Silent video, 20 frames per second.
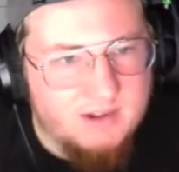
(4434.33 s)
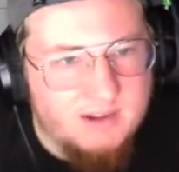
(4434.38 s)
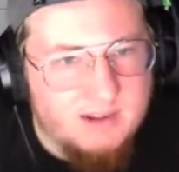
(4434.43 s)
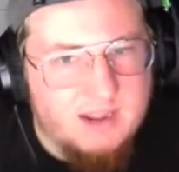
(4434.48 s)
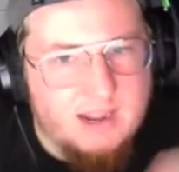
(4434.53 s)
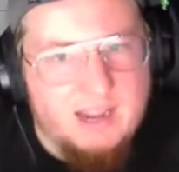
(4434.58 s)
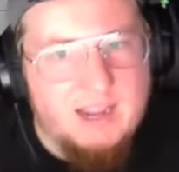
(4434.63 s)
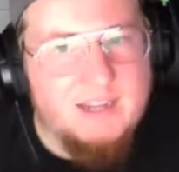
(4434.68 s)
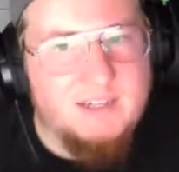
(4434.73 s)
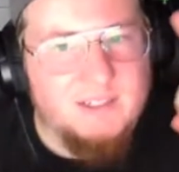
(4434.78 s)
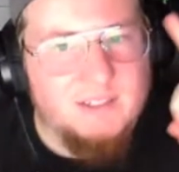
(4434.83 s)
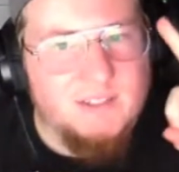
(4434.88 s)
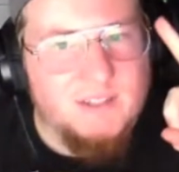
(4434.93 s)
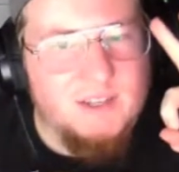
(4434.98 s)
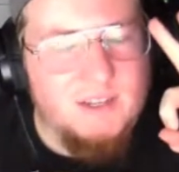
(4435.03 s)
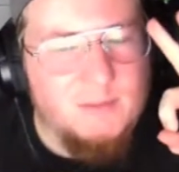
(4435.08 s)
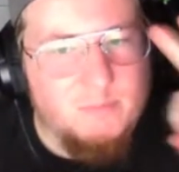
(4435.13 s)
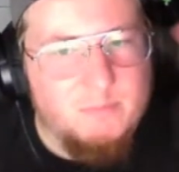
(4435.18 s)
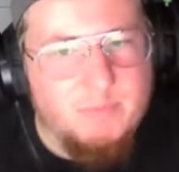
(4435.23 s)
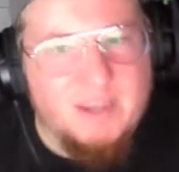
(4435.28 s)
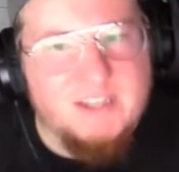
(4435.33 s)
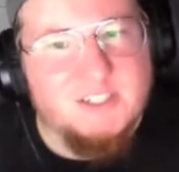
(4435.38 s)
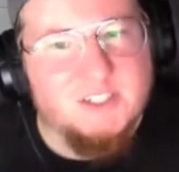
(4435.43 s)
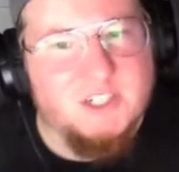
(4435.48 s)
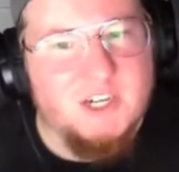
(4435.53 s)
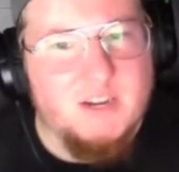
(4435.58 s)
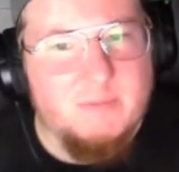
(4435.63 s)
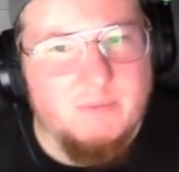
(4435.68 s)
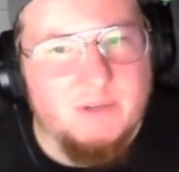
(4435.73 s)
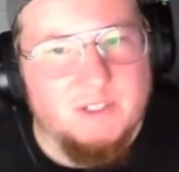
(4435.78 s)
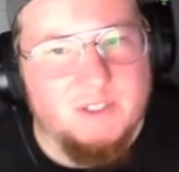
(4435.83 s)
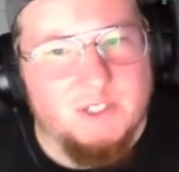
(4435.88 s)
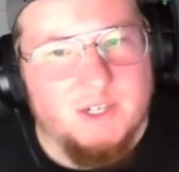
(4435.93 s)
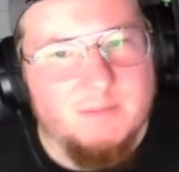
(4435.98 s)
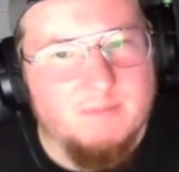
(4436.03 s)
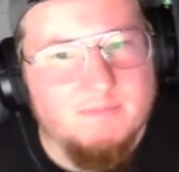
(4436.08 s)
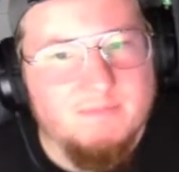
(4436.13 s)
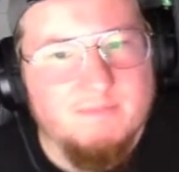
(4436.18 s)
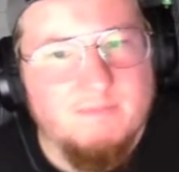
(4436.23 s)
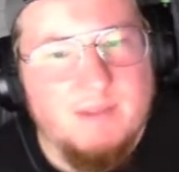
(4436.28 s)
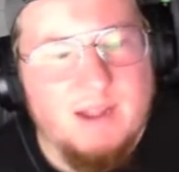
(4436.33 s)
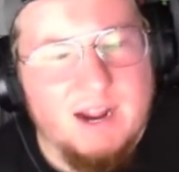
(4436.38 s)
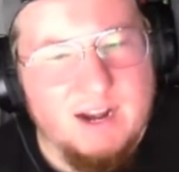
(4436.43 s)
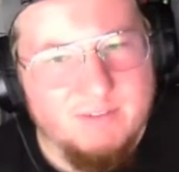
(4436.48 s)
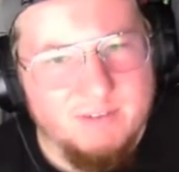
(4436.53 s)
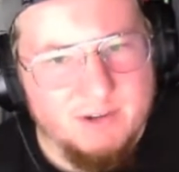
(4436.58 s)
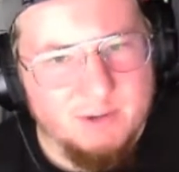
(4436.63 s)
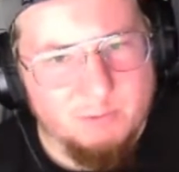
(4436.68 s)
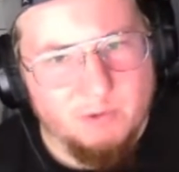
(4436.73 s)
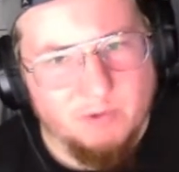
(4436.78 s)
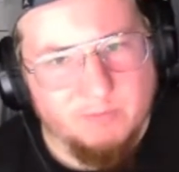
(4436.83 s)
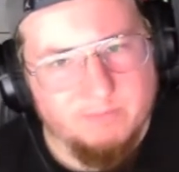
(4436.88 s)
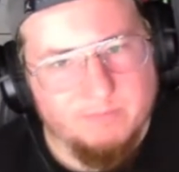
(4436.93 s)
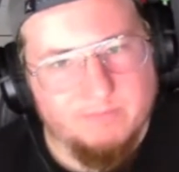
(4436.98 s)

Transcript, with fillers: has the best championship out of anyone.